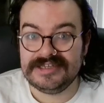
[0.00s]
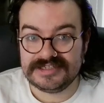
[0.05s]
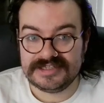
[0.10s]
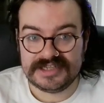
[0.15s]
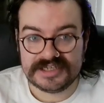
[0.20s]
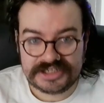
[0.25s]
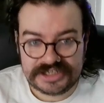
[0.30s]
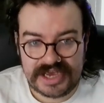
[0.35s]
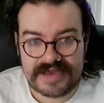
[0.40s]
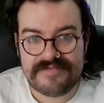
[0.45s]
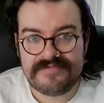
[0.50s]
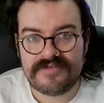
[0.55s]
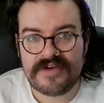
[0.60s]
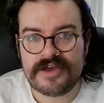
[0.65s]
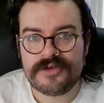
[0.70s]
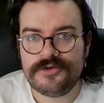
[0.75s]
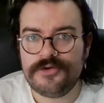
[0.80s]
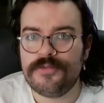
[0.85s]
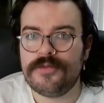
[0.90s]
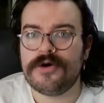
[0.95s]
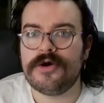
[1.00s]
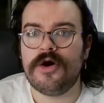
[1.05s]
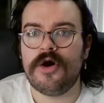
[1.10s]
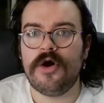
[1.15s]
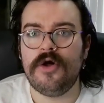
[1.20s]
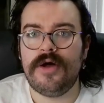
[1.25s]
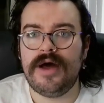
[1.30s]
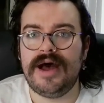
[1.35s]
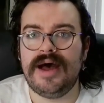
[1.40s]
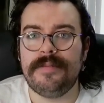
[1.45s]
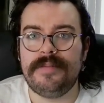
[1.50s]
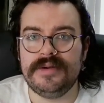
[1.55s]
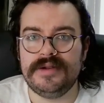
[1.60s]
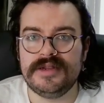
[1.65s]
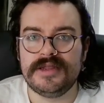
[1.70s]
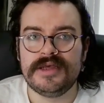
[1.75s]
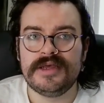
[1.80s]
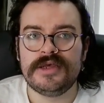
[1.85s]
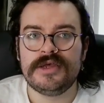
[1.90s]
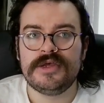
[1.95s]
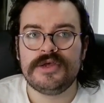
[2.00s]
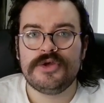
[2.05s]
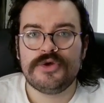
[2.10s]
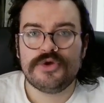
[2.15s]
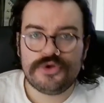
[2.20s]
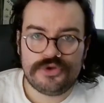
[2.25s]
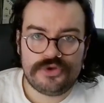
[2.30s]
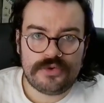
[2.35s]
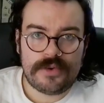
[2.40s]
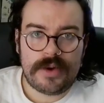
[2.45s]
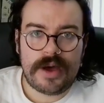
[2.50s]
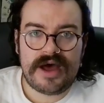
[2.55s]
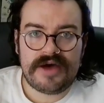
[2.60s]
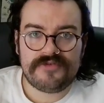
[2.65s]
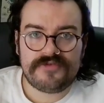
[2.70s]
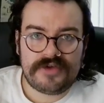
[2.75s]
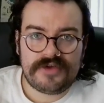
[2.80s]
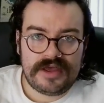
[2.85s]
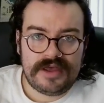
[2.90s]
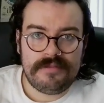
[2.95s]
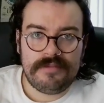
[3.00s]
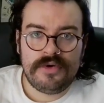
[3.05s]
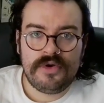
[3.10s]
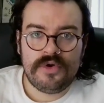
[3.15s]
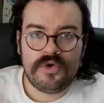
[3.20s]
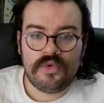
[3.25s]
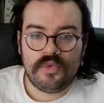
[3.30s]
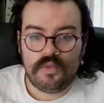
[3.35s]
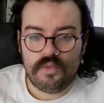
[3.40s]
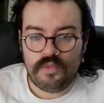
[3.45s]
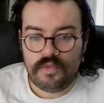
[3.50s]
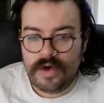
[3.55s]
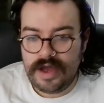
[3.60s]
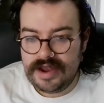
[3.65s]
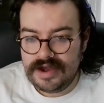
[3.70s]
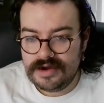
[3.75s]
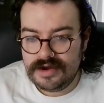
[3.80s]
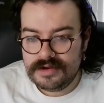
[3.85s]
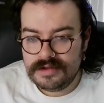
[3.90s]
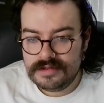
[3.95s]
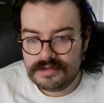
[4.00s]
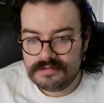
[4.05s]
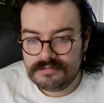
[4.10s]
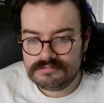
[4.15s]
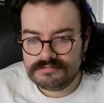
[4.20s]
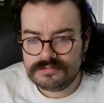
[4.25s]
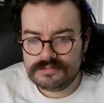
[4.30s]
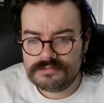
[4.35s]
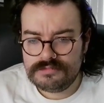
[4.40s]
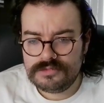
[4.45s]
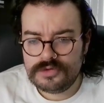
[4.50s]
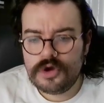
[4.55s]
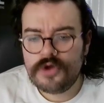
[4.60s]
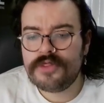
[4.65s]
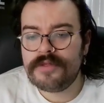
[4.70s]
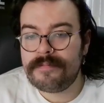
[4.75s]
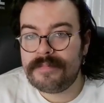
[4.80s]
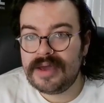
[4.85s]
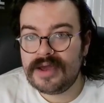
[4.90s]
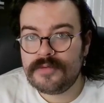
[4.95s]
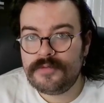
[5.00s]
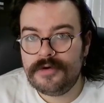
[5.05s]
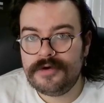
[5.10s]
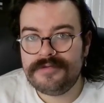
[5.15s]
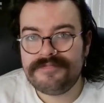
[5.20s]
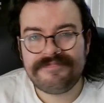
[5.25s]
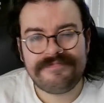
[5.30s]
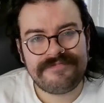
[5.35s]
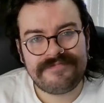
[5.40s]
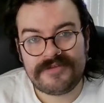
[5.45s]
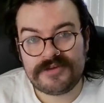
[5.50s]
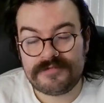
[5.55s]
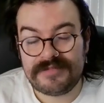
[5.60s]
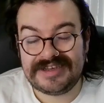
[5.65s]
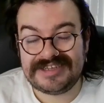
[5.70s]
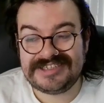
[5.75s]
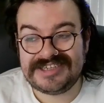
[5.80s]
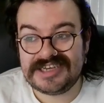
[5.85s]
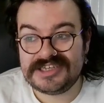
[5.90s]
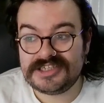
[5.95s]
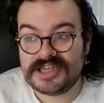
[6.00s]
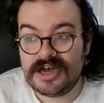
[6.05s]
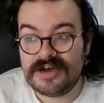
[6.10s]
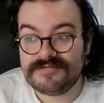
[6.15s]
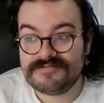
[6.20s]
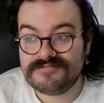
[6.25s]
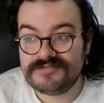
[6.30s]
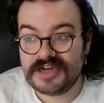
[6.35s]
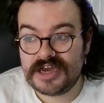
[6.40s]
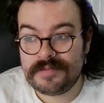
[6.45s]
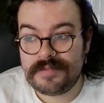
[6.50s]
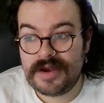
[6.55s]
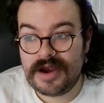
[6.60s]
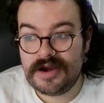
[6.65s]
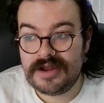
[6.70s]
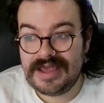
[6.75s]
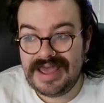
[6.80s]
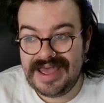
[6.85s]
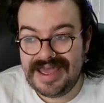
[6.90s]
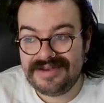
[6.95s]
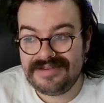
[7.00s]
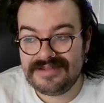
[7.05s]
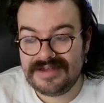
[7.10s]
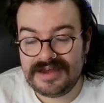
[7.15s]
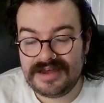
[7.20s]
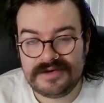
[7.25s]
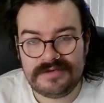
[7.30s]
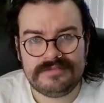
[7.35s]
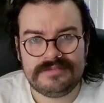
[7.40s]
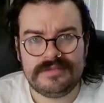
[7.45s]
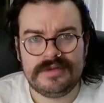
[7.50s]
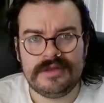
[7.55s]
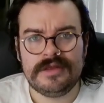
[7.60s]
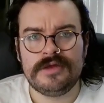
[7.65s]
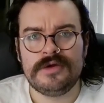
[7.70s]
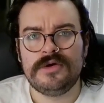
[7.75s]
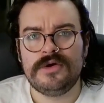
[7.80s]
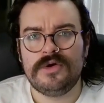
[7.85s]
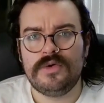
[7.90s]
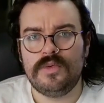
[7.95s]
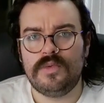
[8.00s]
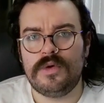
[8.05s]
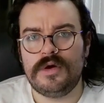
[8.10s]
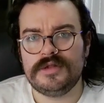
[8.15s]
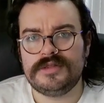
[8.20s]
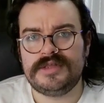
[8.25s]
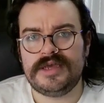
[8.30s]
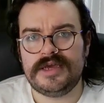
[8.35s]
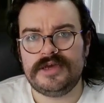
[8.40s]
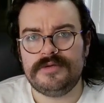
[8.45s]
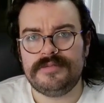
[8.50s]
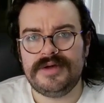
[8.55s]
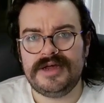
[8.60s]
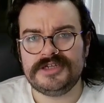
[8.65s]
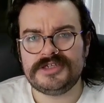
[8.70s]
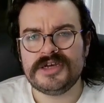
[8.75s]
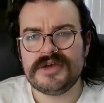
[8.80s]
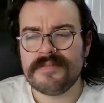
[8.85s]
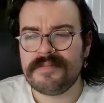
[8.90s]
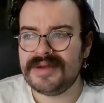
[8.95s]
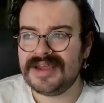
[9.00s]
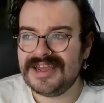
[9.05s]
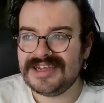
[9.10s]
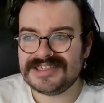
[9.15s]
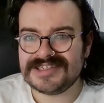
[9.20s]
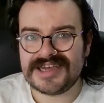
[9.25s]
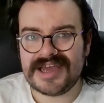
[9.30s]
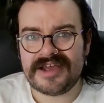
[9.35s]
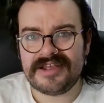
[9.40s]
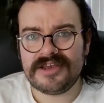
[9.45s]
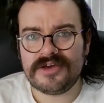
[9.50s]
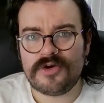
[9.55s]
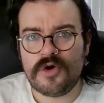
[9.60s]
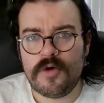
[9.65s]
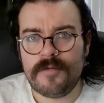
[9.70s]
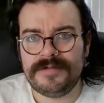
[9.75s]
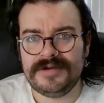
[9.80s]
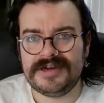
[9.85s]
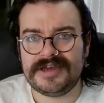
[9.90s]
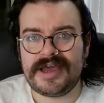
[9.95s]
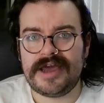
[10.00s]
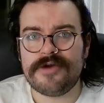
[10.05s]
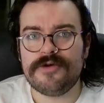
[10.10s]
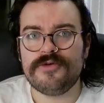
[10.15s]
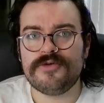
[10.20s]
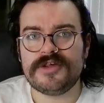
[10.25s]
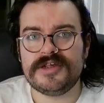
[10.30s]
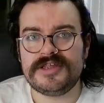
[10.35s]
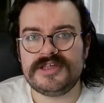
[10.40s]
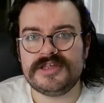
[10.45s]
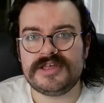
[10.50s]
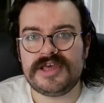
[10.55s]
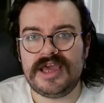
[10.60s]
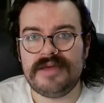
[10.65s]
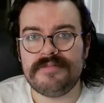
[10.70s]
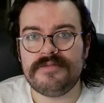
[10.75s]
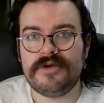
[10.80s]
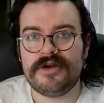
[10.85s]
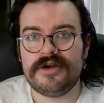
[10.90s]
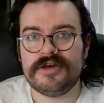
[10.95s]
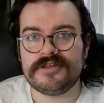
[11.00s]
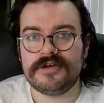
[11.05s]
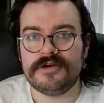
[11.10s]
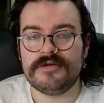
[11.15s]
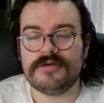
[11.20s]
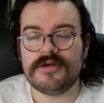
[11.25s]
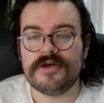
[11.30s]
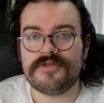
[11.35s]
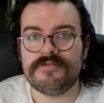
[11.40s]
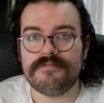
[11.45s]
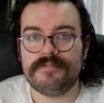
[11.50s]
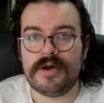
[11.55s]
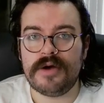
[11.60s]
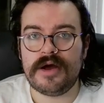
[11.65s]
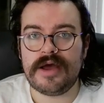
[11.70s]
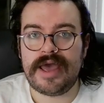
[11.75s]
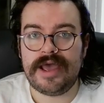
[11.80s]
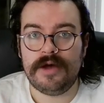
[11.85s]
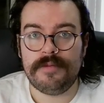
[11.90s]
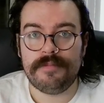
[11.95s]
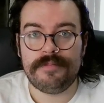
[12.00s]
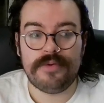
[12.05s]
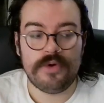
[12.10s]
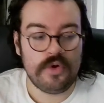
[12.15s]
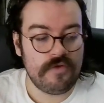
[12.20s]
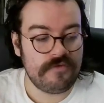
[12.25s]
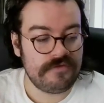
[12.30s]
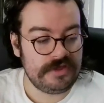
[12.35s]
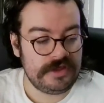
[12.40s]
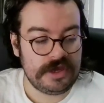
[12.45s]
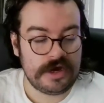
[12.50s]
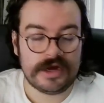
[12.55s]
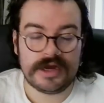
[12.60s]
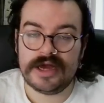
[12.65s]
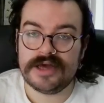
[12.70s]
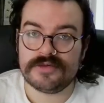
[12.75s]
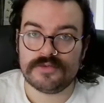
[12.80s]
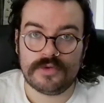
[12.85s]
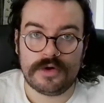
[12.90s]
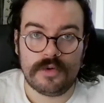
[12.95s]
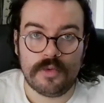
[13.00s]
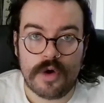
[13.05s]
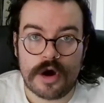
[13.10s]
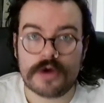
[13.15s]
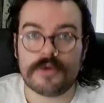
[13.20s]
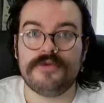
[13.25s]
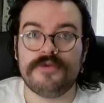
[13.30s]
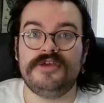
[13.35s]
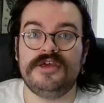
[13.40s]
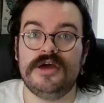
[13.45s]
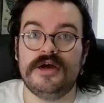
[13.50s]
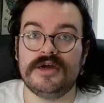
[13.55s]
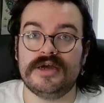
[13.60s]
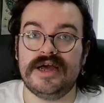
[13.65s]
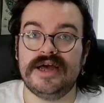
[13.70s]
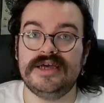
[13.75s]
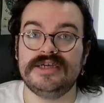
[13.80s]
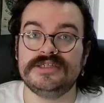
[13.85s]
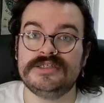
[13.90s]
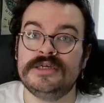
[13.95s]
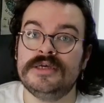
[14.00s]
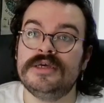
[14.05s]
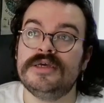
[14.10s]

In the same venue where it all happened, you have him win. Not the big one. Doesn't make sense to have Jack Perry in that world title match. But against a guy like Copeland, the guy who since he's came there has done nothing but help put over the young guys and want to work with the young guys.